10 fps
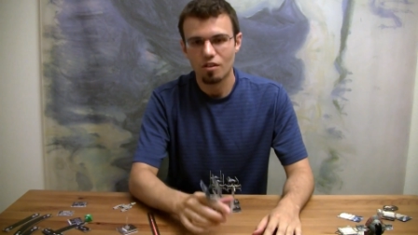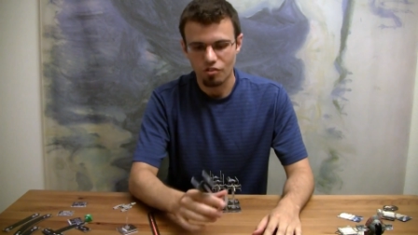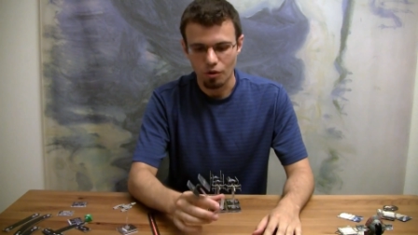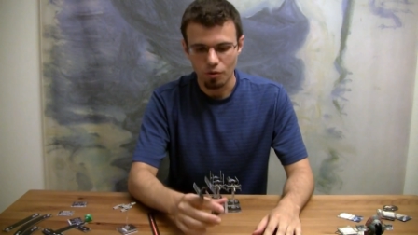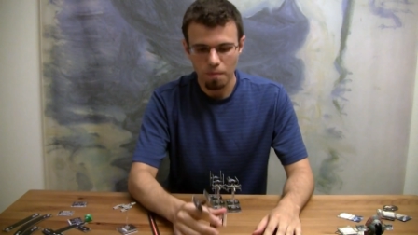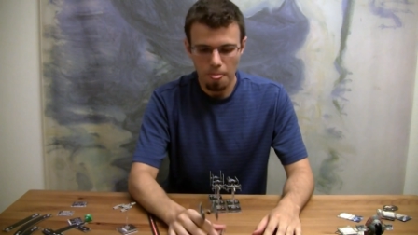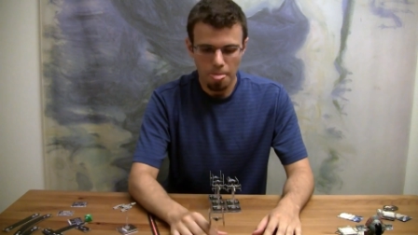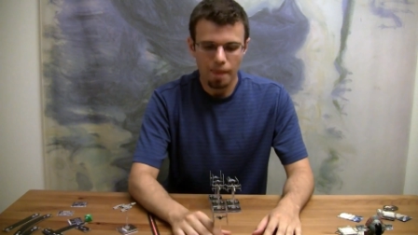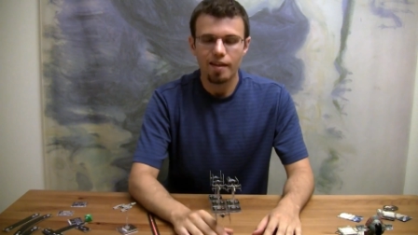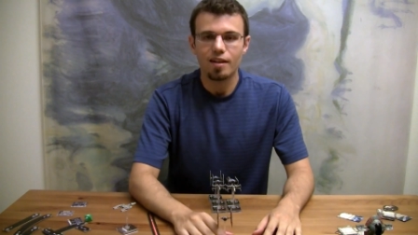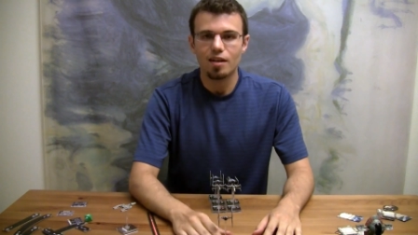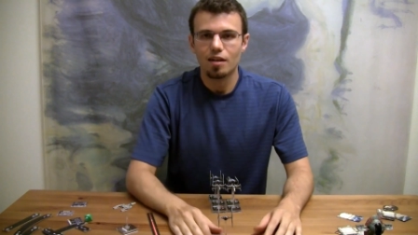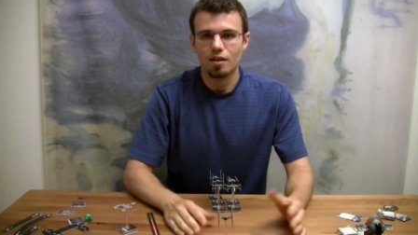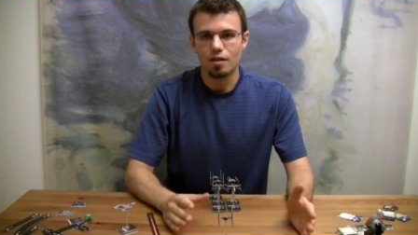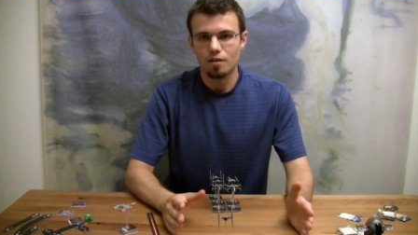So
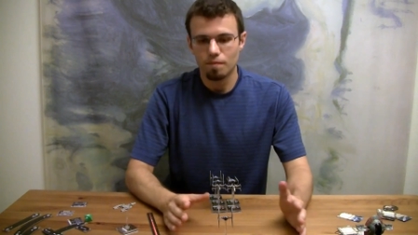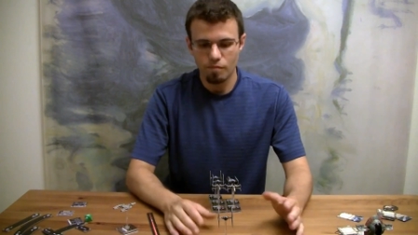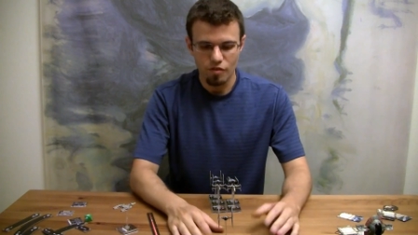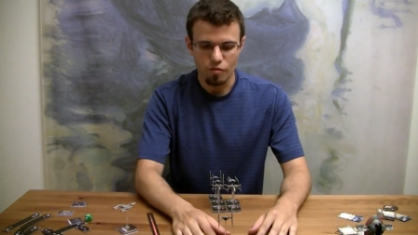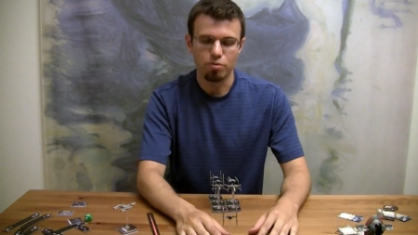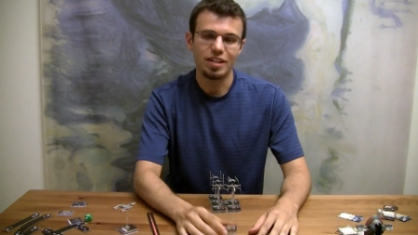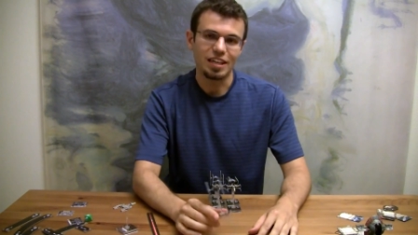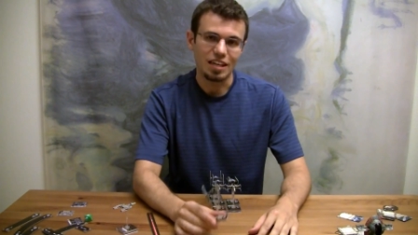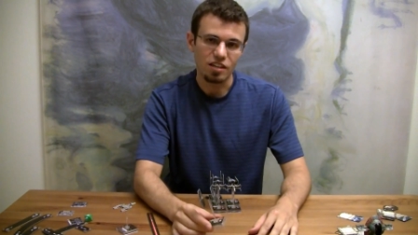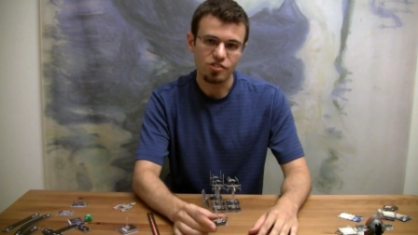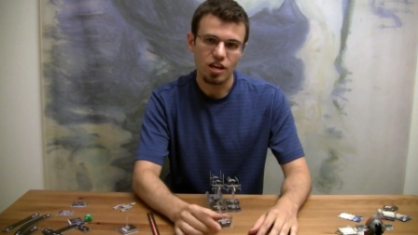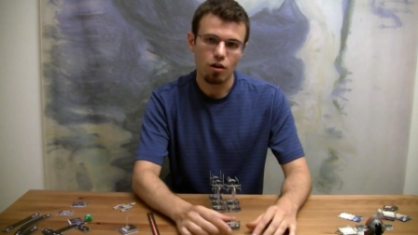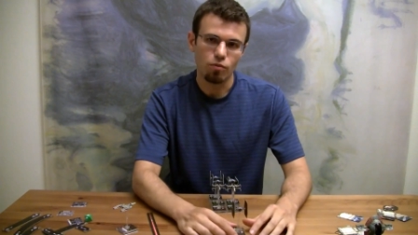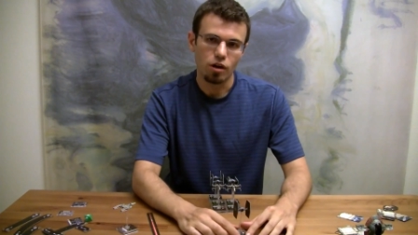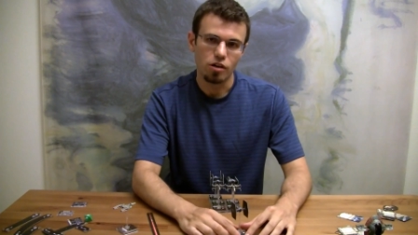if you're playing against
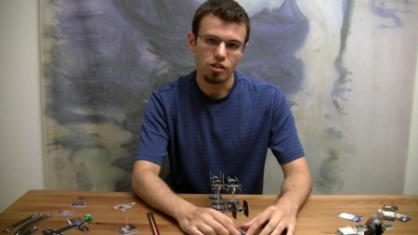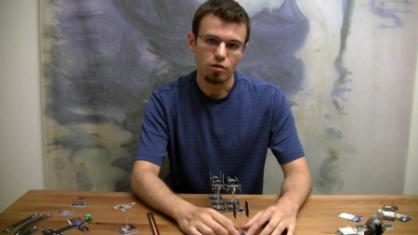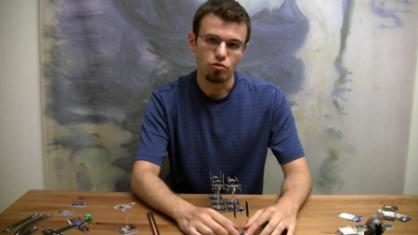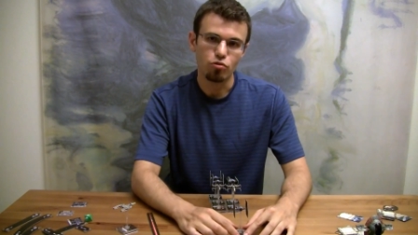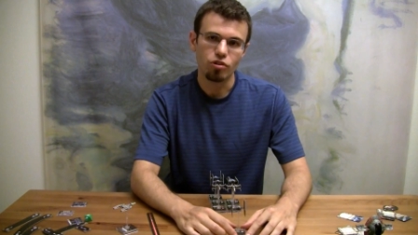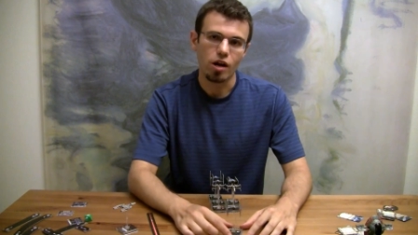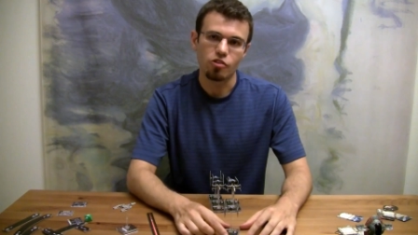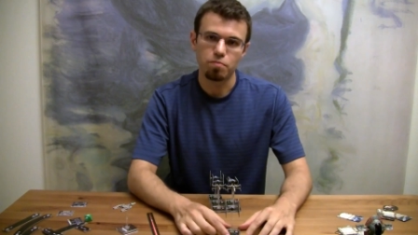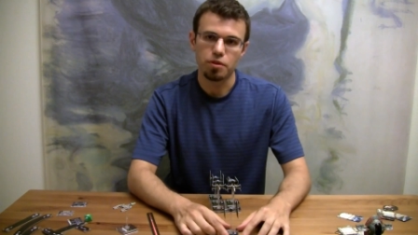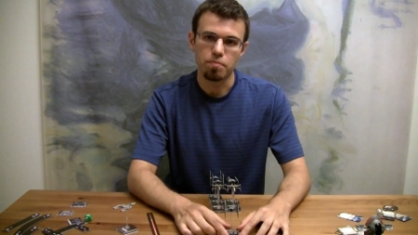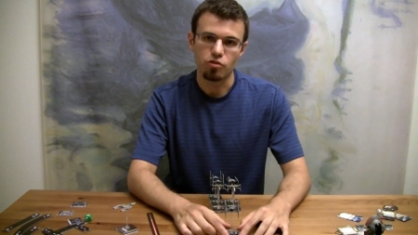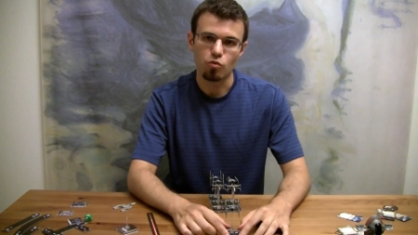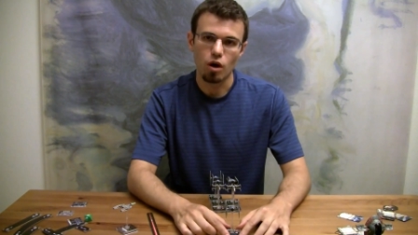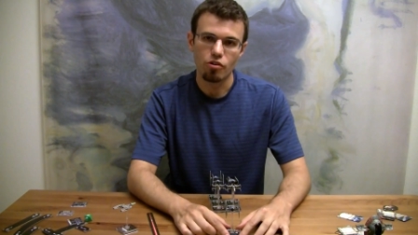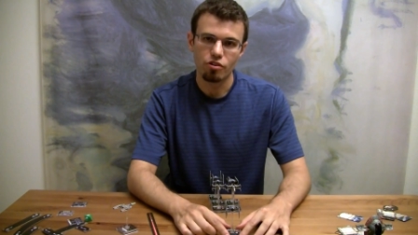Howl Runner, you know, do try to split up the
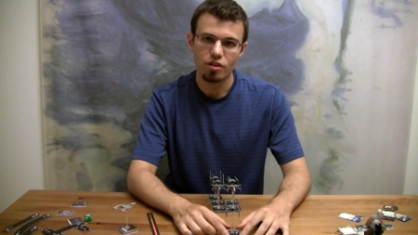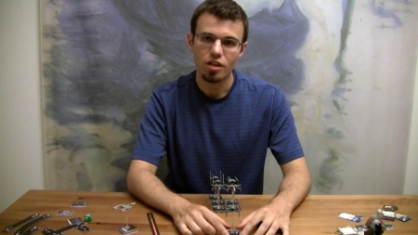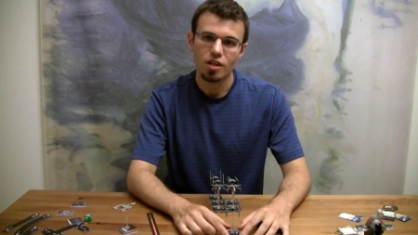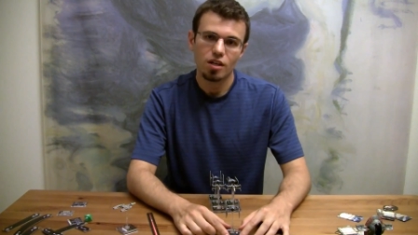squadron.